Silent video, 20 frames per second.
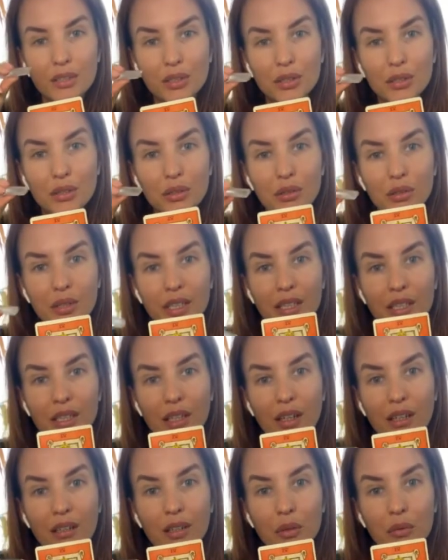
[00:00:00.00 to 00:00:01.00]
a unique
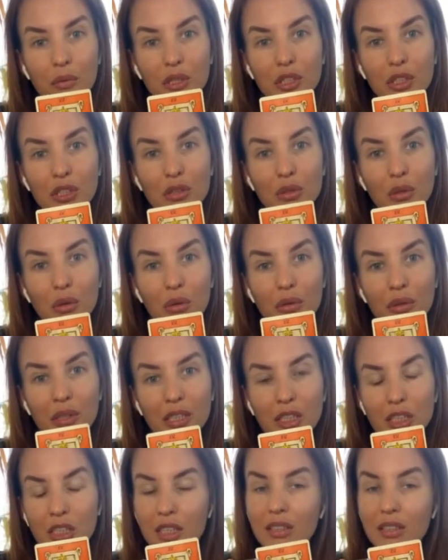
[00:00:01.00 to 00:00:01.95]
color which is orange,